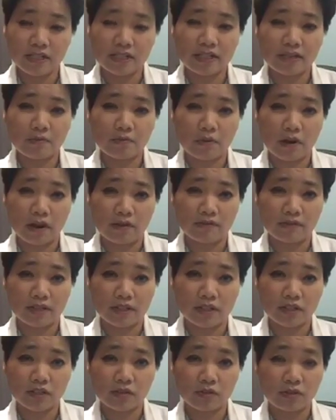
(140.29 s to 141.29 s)
their
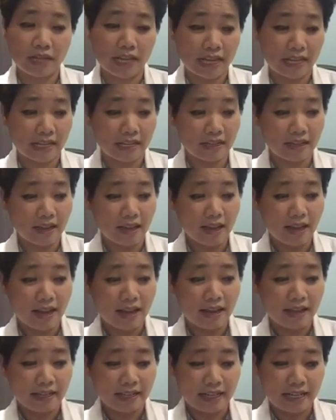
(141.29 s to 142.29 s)
profits so they
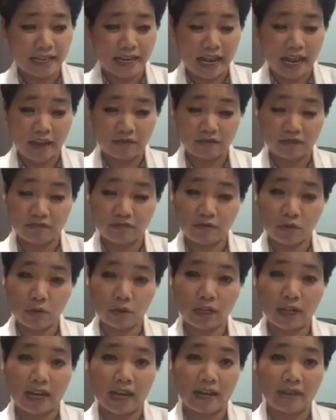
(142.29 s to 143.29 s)
can have a full
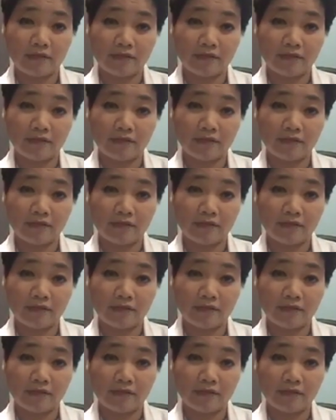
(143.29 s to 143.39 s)
life.